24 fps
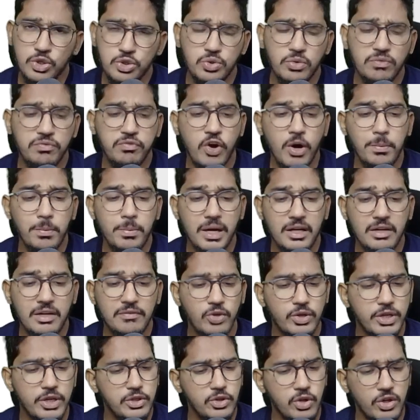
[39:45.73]
should form part of
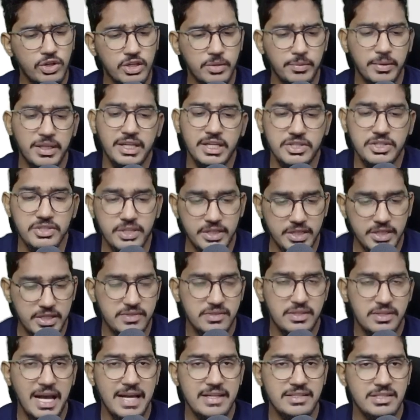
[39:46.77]
audit documentation.
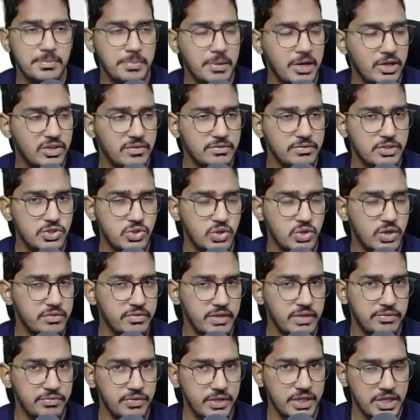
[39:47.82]
Yes, as a part of the stock
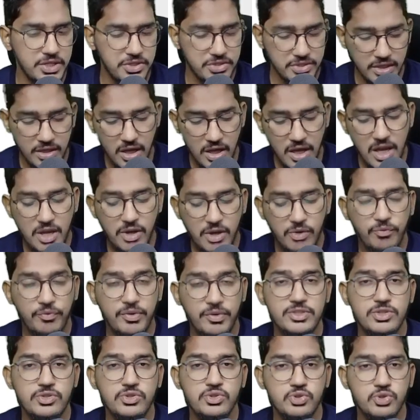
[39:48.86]
verification,
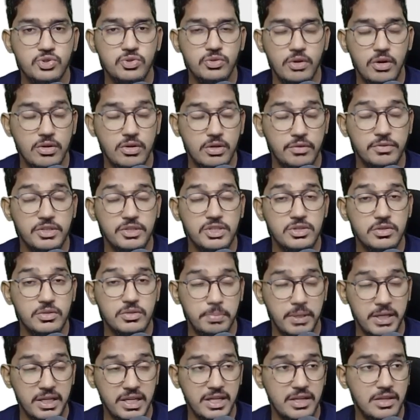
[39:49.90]
which
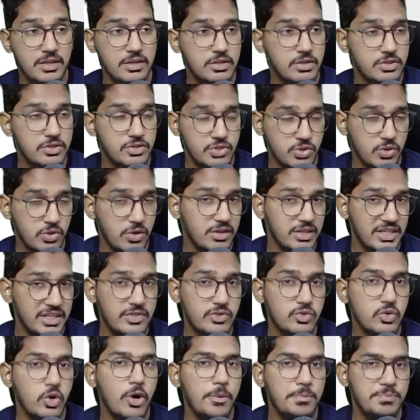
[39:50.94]
particular stock
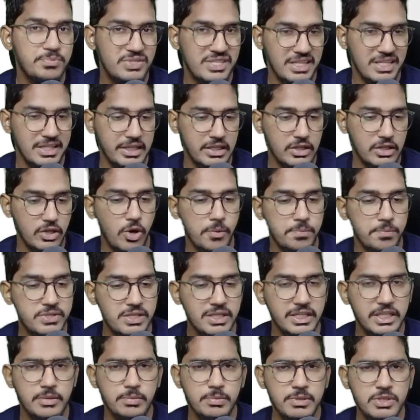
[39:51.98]
is obsolete.
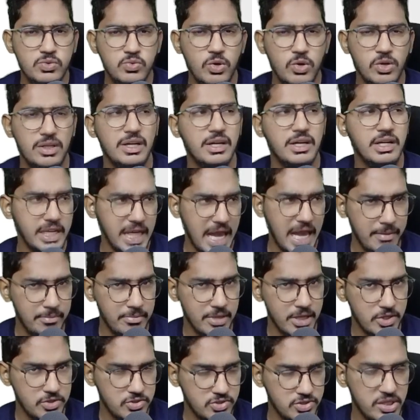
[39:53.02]
Obsolete means what?
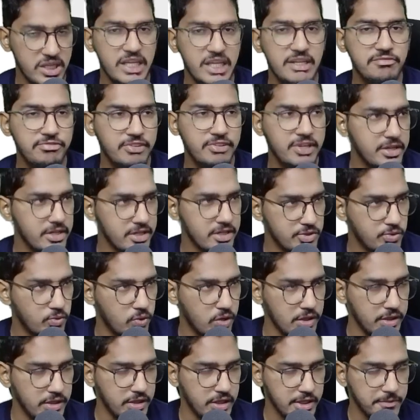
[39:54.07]
Damaged, inferior
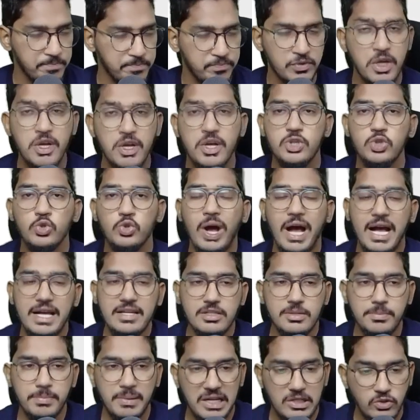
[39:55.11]
quality. So
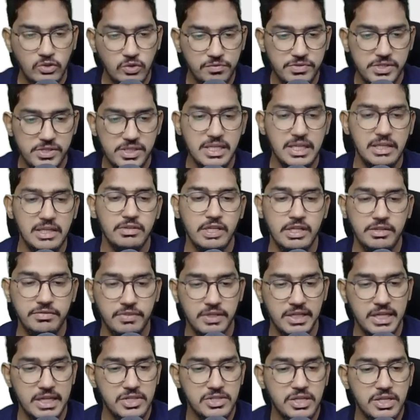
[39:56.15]
as a part of physical
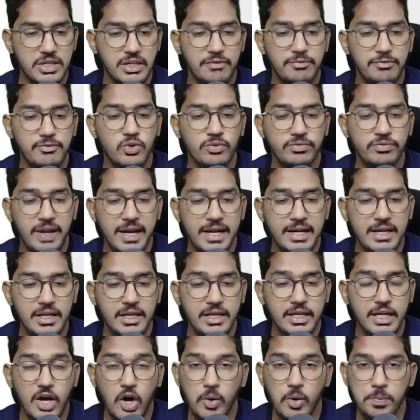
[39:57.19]
verification, if you find
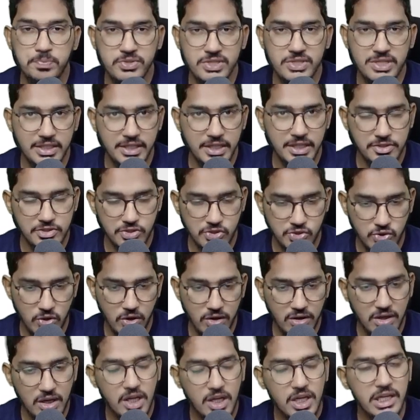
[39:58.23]
any obsolete
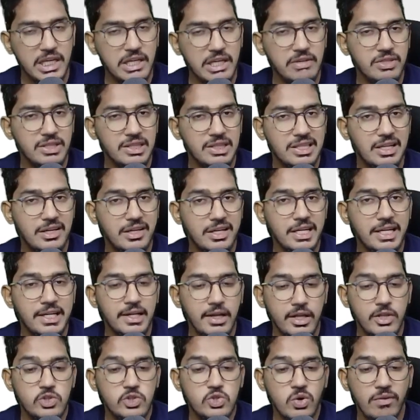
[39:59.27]
stock, even the
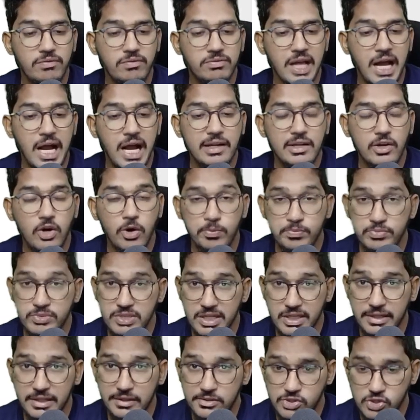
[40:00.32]
details of that
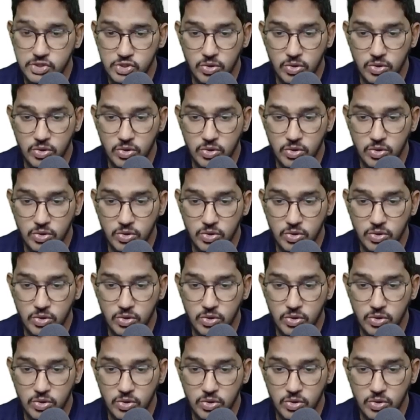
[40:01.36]
obsolete